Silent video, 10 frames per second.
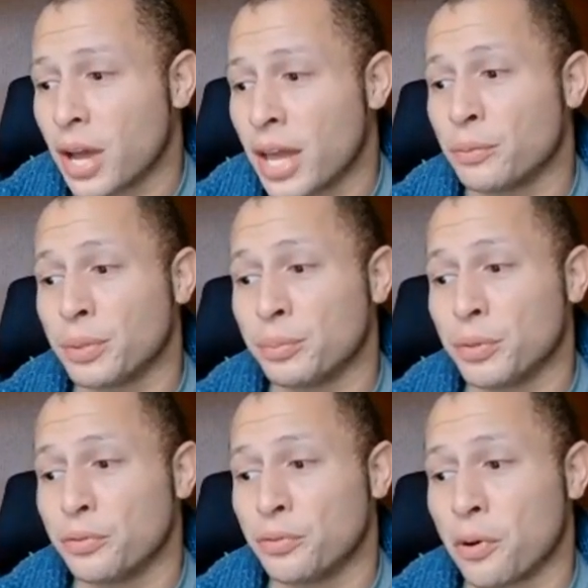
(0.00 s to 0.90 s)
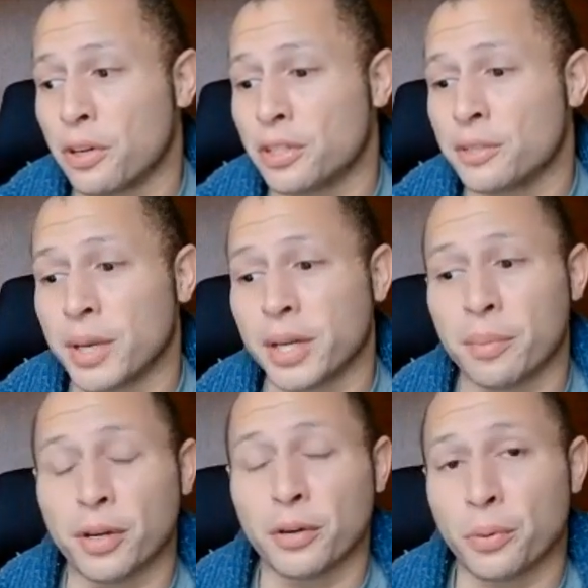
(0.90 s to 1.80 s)
and we move forward to make
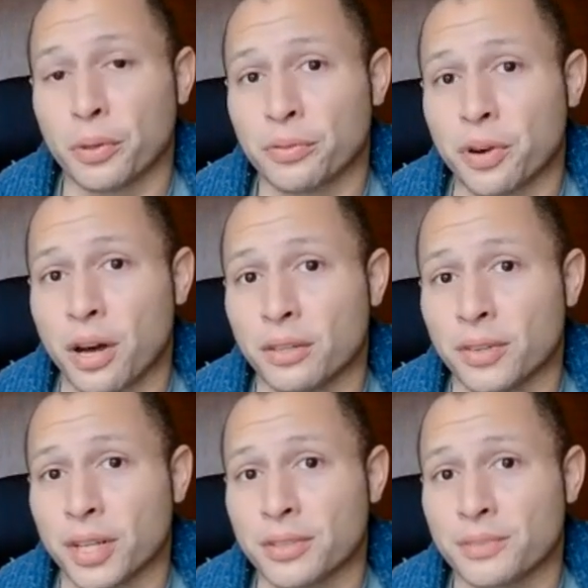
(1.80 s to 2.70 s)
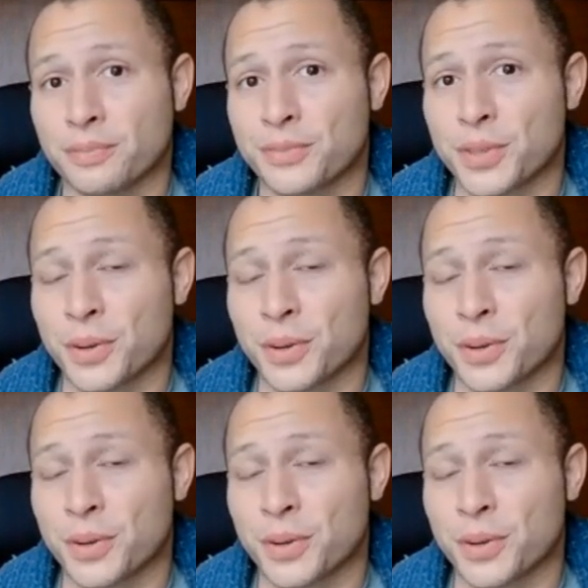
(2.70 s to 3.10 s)
a better world for all of us.